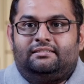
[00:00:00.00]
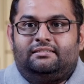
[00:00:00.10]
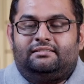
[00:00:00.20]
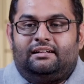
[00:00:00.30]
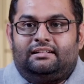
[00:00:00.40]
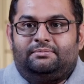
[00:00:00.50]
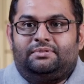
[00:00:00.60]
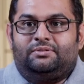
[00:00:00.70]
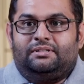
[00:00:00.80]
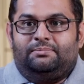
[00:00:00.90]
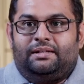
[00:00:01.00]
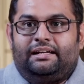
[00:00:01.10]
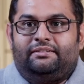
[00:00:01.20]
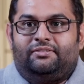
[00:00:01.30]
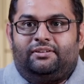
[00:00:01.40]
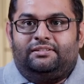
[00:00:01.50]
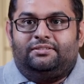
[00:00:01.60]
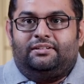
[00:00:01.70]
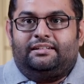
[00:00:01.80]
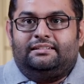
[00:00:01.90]
startups to apply for the
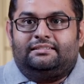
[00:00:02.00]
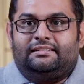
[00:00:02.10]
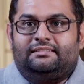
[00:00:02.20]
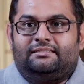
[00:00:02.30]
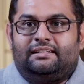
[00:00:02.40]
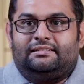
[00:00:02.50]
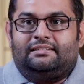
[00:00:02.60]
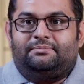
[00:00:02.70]
John JKX Accelerator